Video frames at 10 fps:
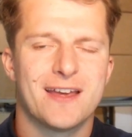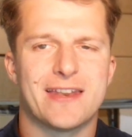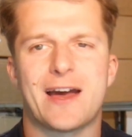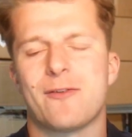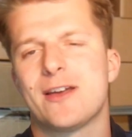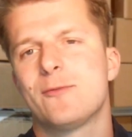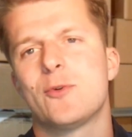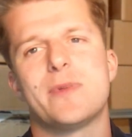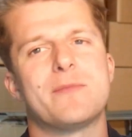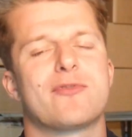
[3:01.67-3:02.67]
Now, it would
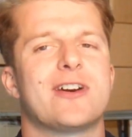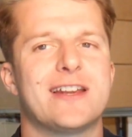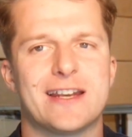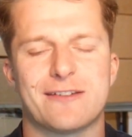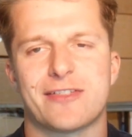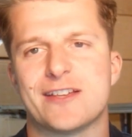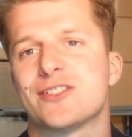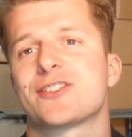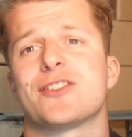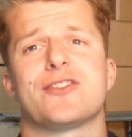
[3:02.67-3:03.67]
be brilliant if they
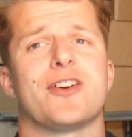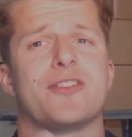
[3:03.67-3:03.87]
just could go and